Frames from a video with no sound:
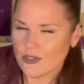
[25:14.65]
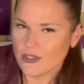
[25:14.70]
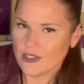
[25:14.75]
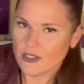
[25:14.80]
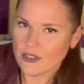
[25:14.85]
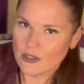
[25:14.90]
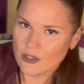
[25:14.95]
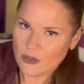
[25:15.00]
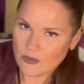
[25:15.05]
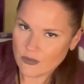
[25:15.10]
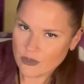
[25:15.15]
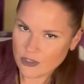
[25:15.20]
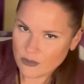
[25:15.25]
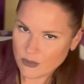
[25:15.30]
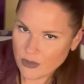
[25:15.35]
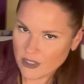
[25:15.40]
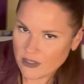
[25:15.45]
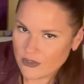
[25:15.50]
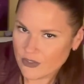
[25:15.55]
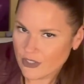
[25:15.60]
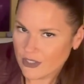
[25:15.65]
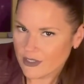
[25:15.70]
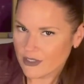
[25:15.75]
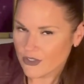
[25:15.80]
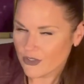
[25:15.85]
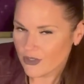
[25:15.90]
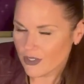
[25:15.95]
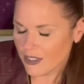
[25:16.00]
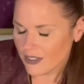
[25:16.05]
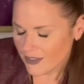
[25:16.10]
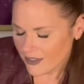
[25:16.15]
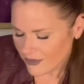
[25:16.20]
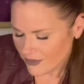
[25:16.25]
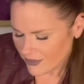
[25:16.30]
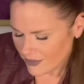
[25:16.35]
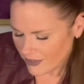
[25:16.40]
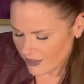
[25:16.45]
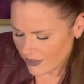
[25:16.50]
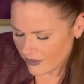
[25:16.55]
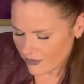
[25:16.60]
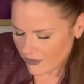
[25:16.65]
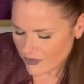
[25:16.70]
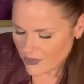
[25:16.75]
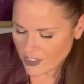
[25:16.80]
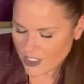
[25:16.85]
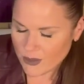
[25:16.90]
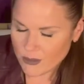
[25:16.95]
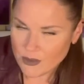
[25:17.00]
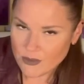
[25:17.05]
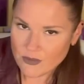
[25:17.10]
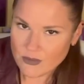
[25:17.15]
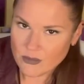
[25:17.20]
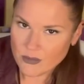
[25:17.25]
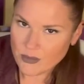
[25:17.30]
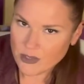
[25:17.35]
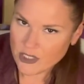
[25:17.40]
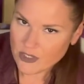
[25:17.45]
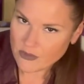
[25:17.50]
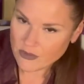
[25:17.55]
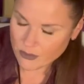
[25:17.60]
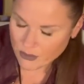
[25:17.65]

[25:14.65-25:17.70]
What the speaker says: they are offering an apology. Let's try to get together. It's coming from a peaceful